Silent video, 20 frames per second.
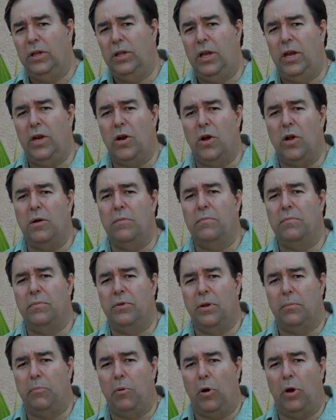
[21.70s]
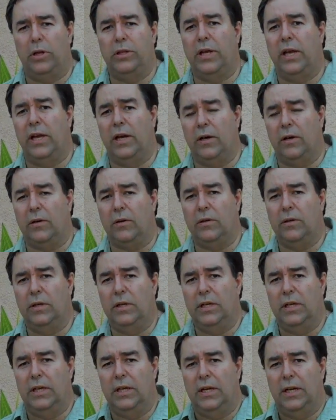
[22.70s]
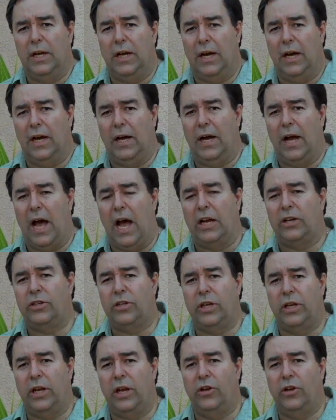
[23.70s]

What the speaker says: Do you know Napoleon Hill actually